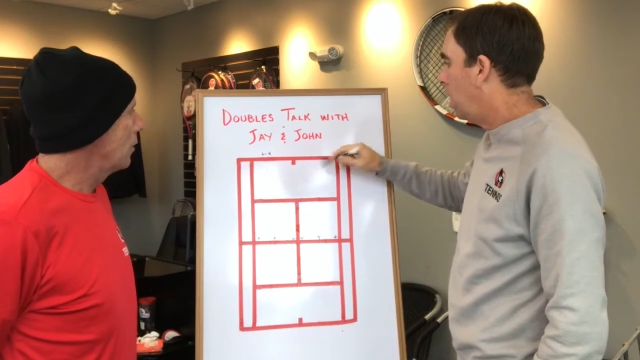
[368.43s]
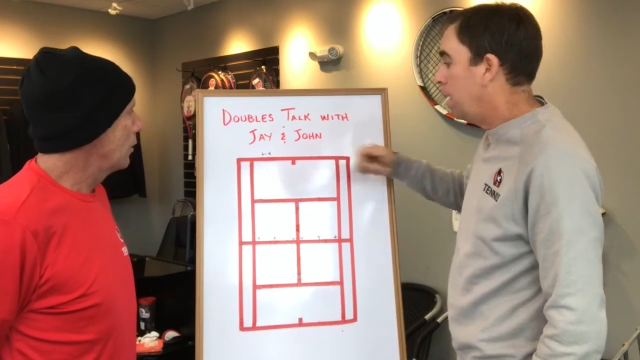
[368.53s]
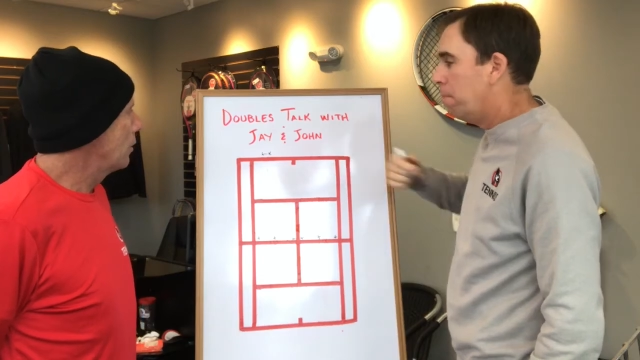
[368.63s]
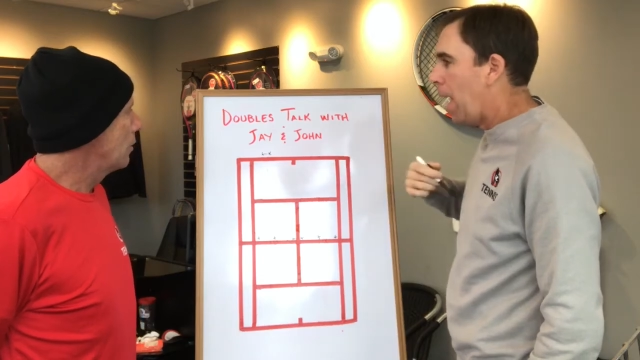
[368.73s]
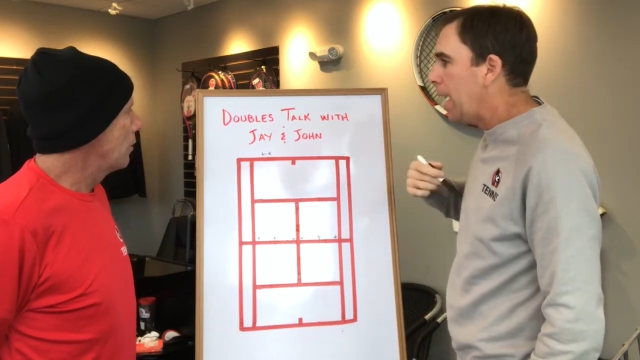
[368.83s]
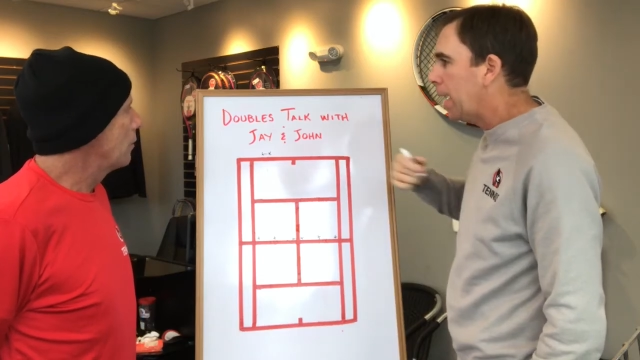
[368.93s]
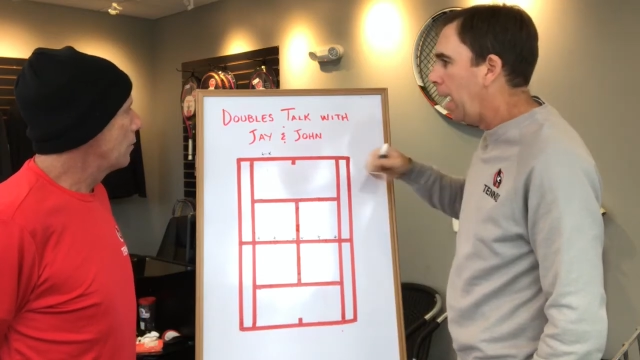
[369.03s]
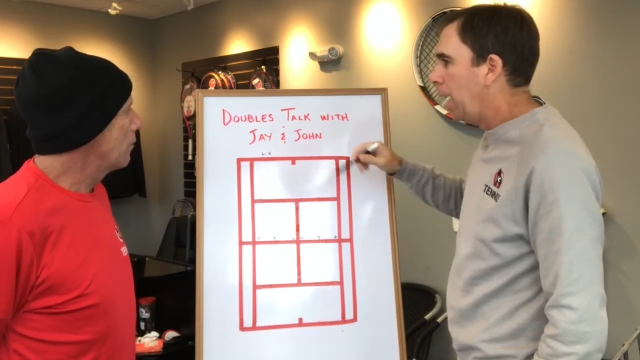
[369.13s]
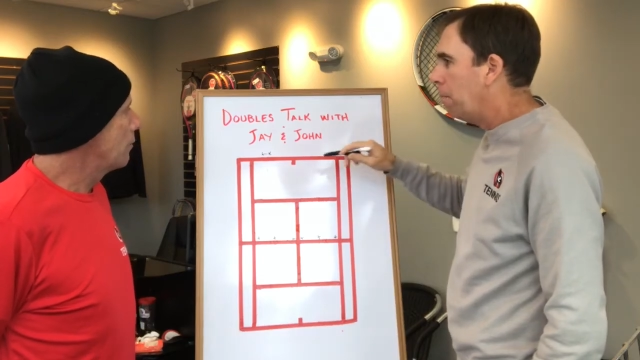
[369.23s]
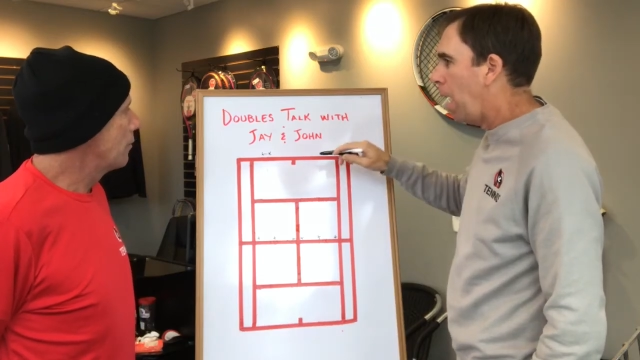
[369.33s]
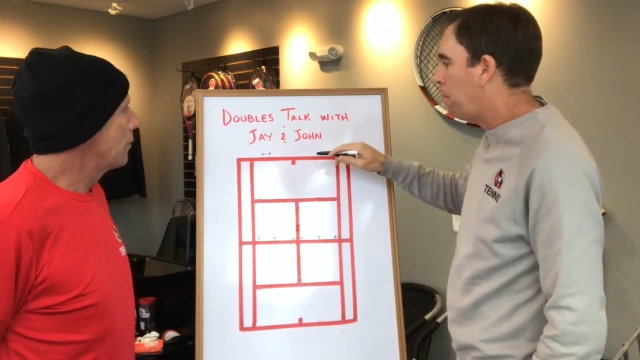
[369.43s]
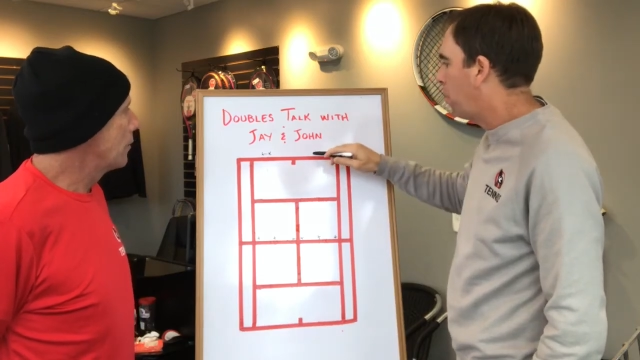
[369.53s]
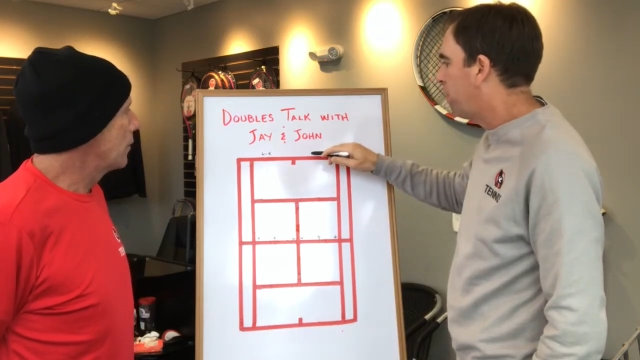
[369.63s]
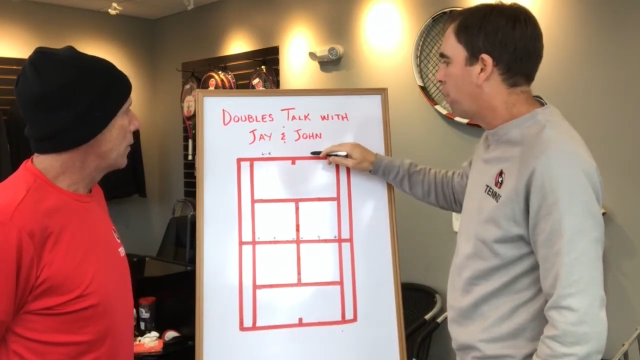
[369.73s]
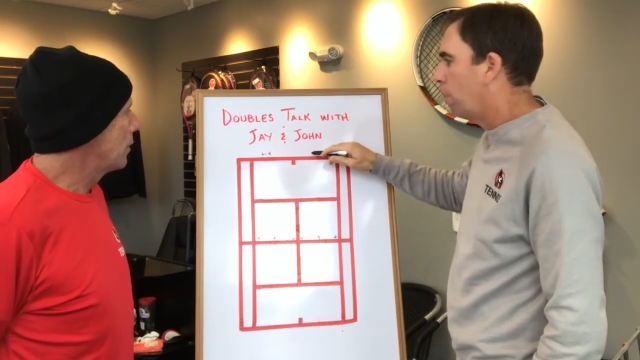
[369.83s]
In my game, I
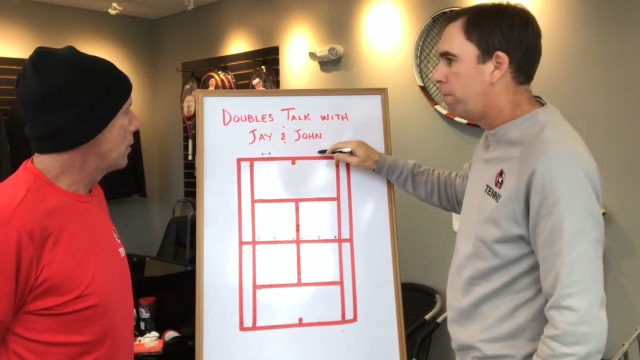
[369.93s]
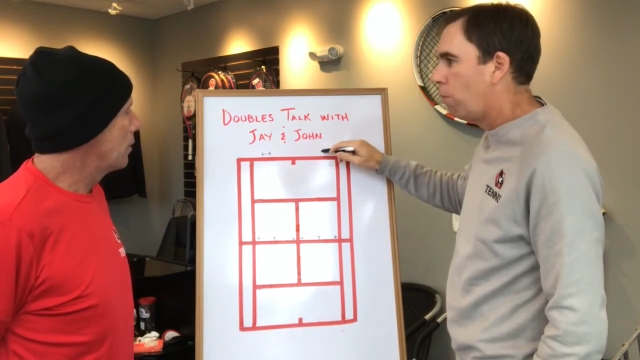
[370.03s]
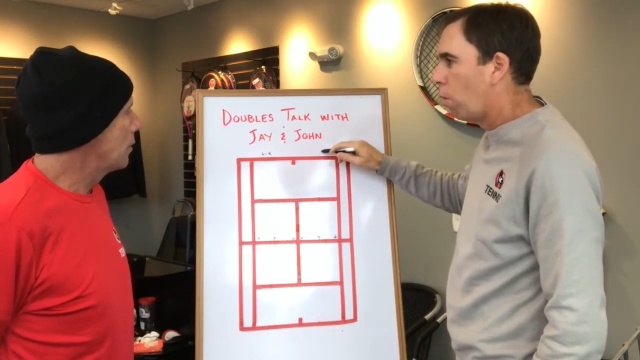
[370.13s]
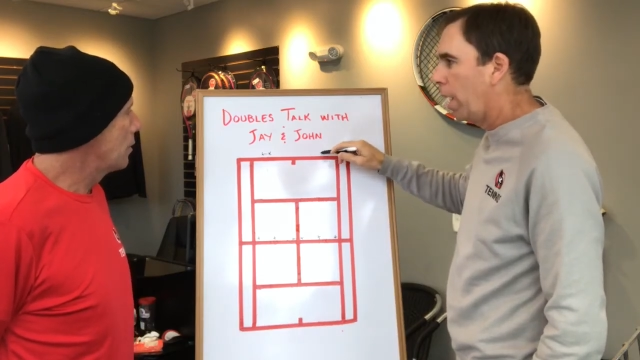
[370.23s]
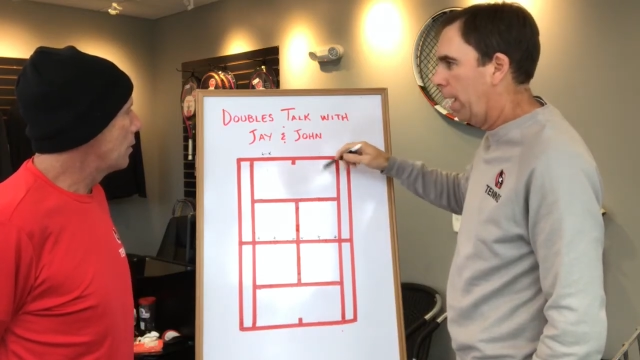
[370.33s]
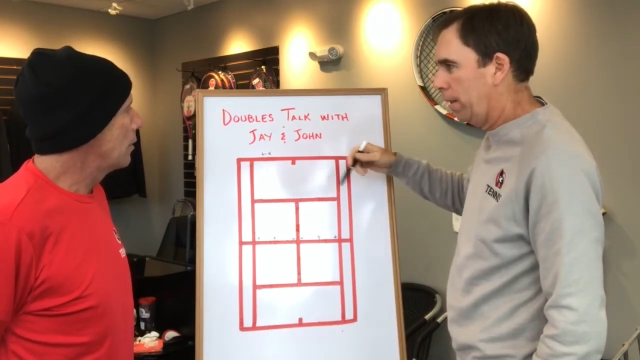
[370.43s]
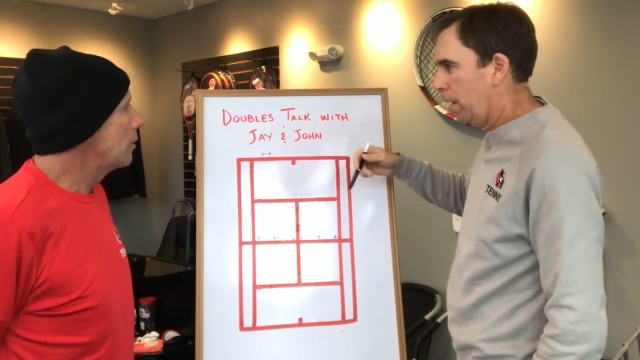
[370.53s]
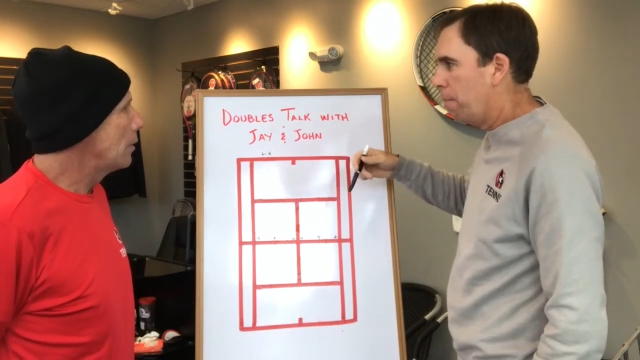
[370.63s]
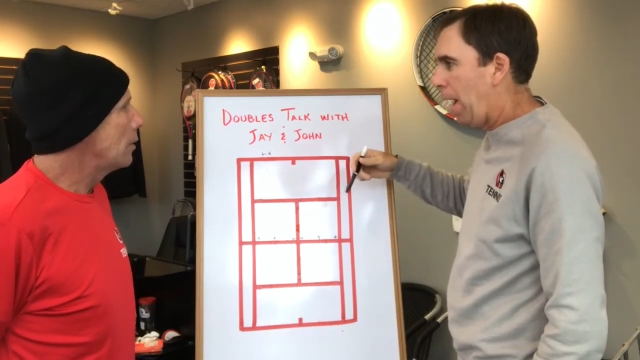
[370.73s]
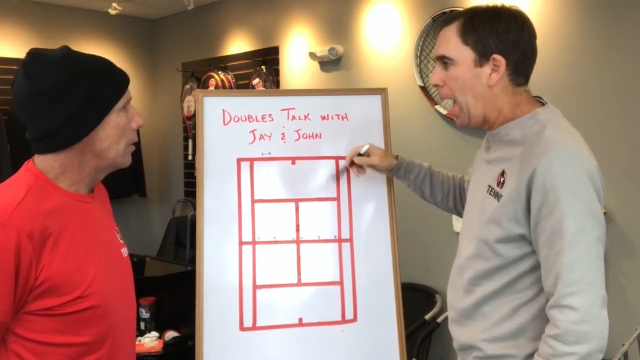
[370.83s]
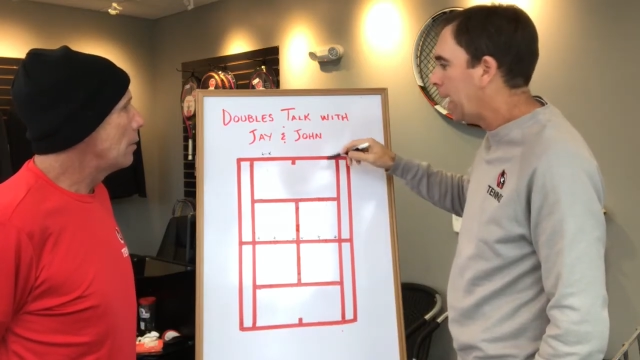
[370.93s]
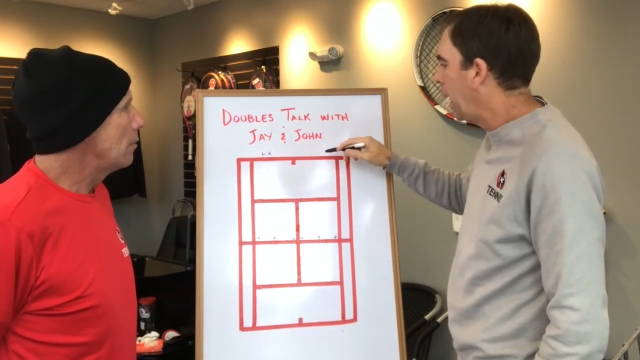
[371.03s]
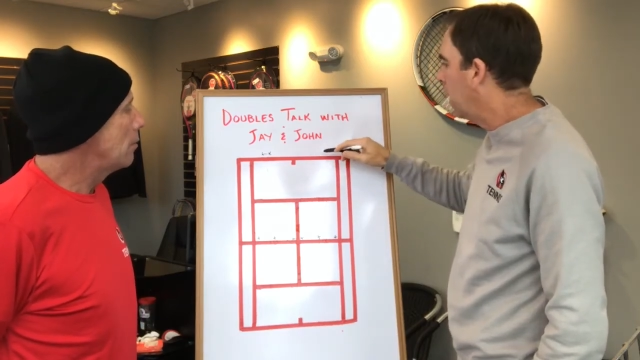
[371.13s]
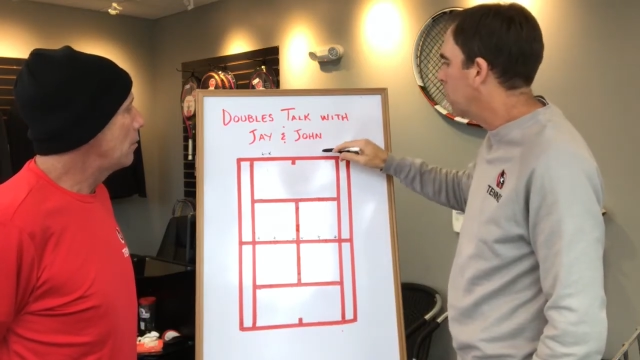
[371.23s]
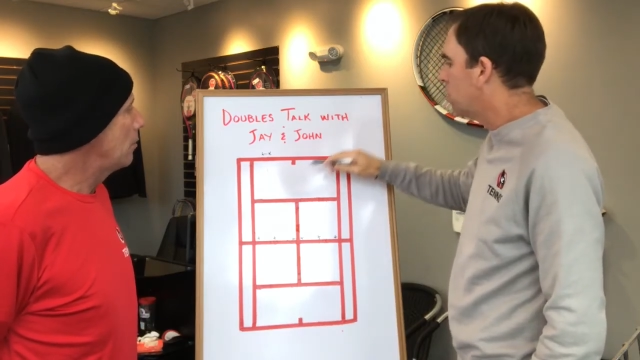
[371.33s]
prefer a forehand than a
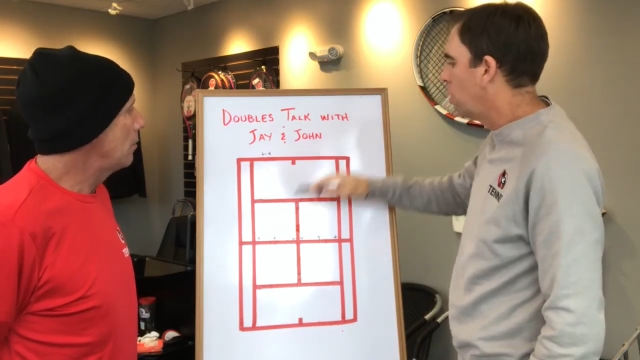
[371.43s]
backhand,